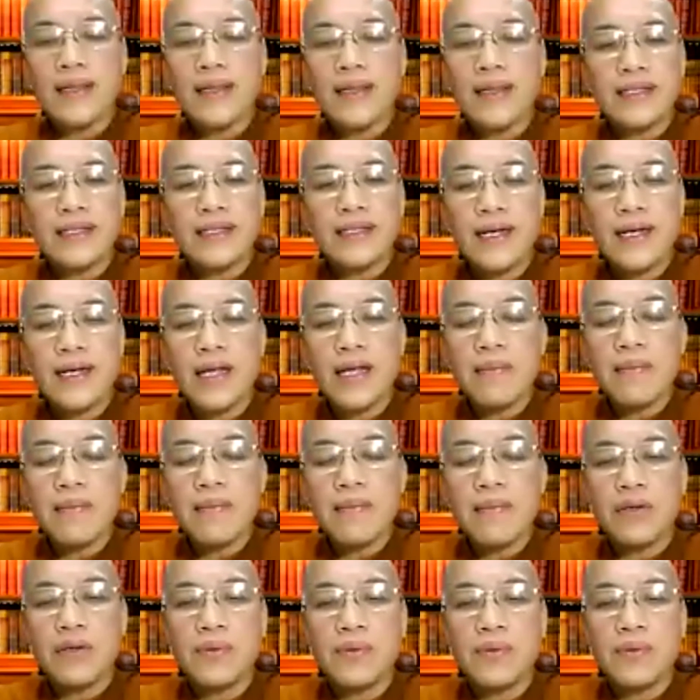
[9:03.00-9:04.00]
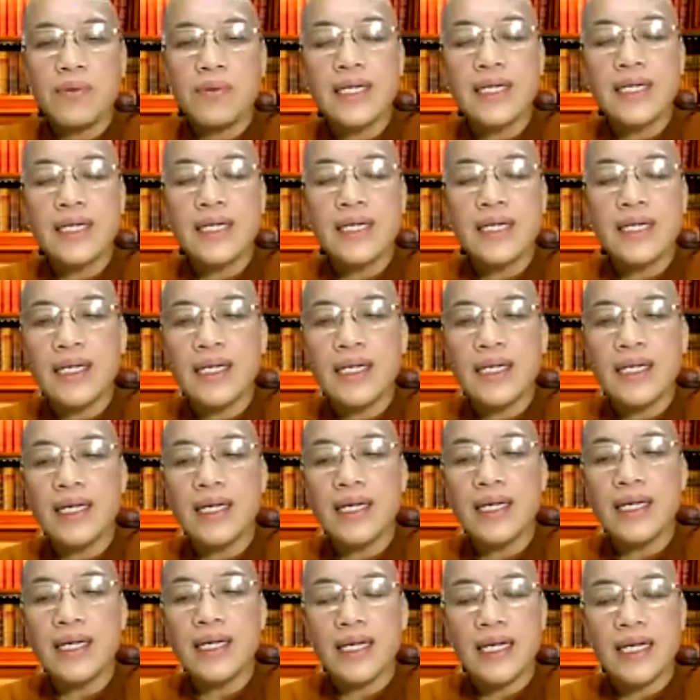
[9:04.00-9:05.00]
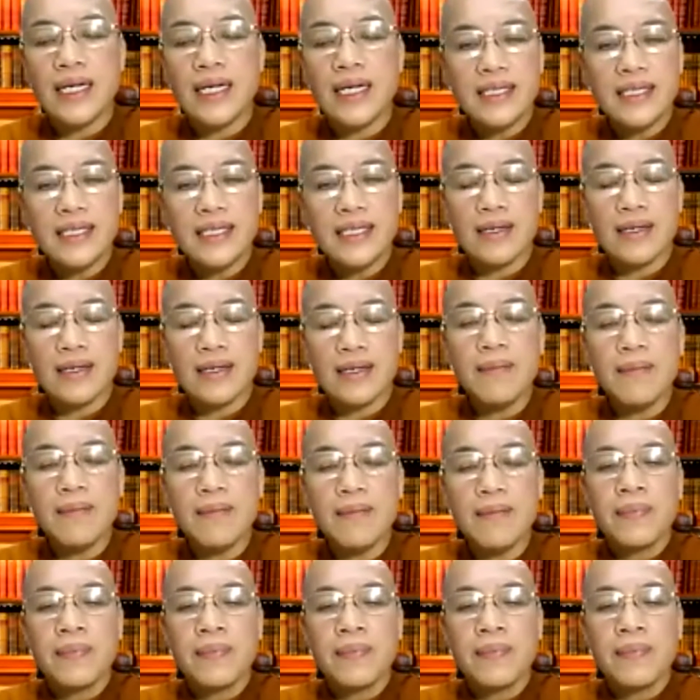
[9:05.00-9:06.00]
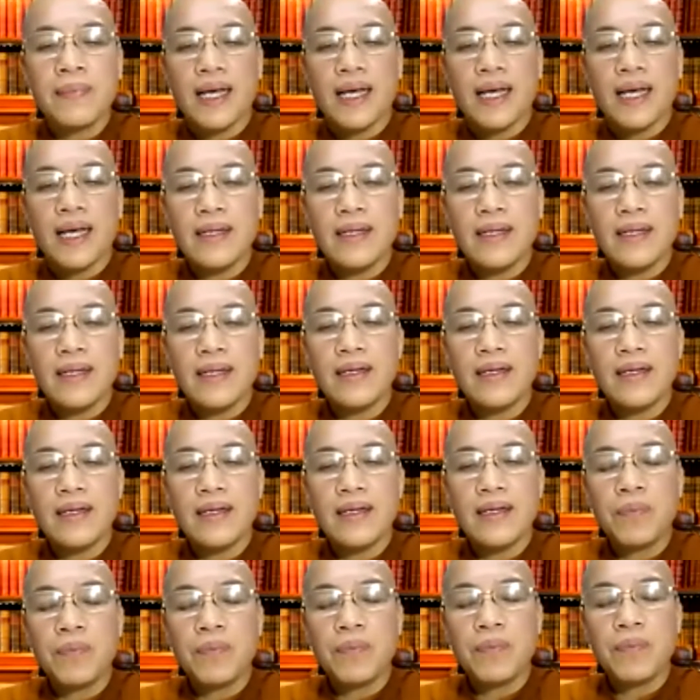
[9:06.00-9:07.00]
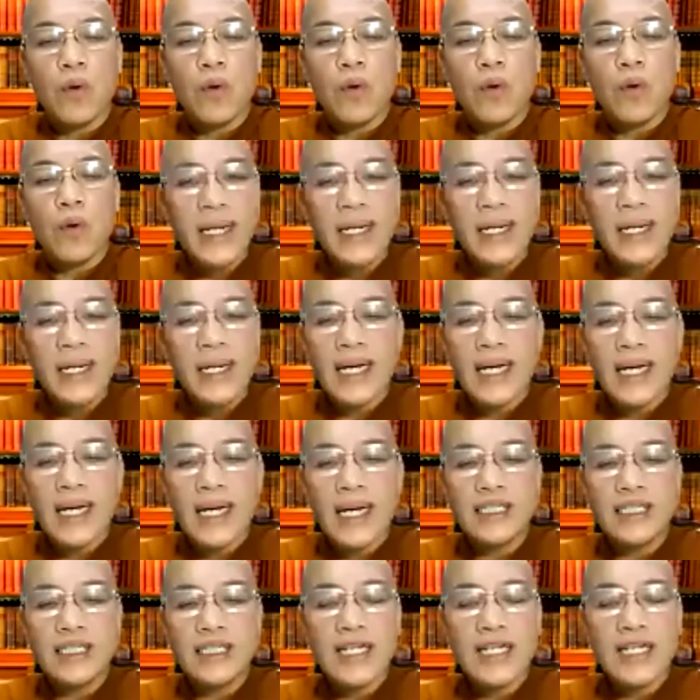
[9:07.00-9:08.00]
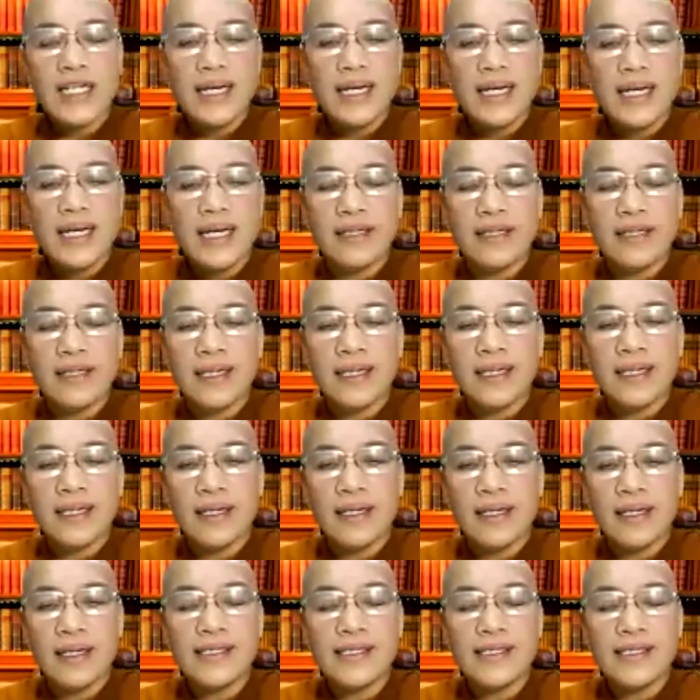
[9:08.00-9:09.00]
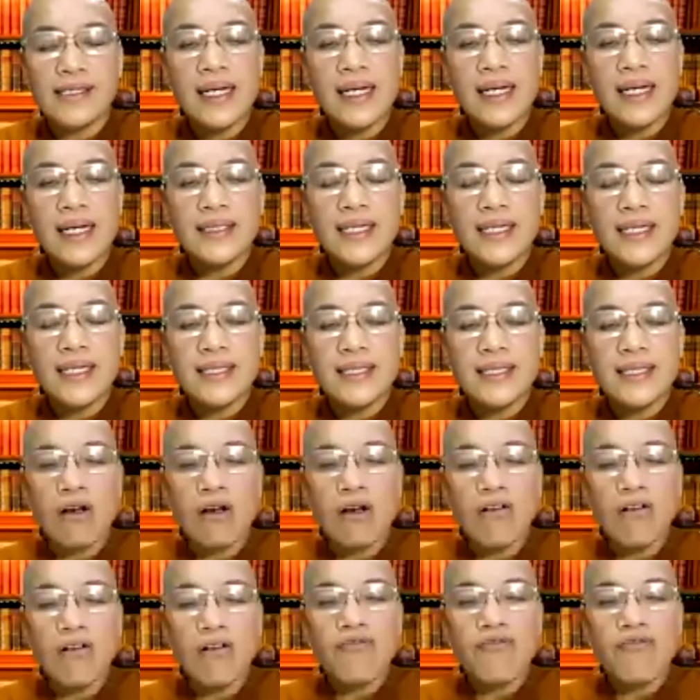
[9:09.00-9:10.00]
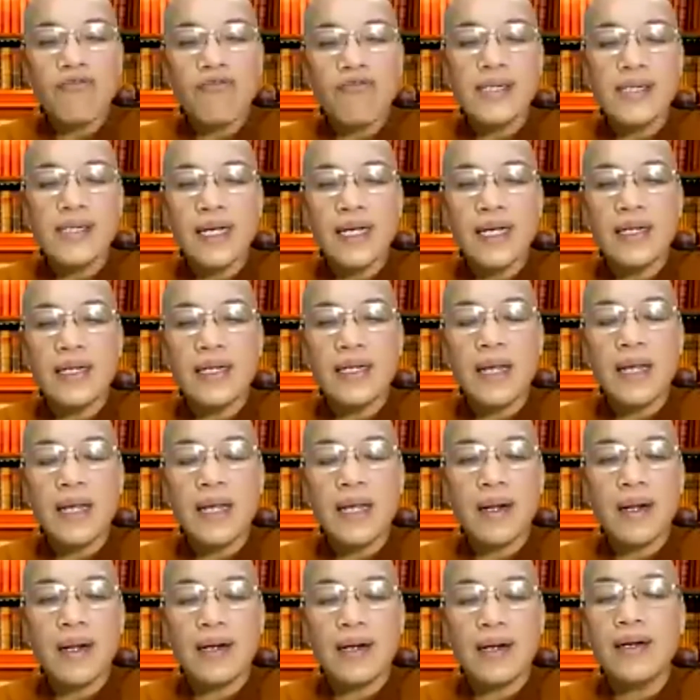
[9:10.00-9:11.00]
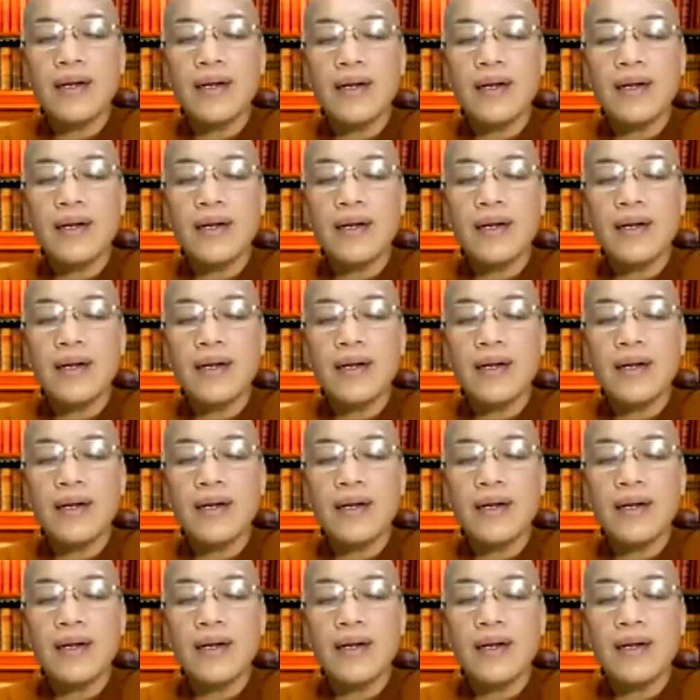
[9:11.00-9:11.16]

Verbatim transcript: at the time, I was studying in India and um, when I attended uh, the Sakyadhita conference in Nepal,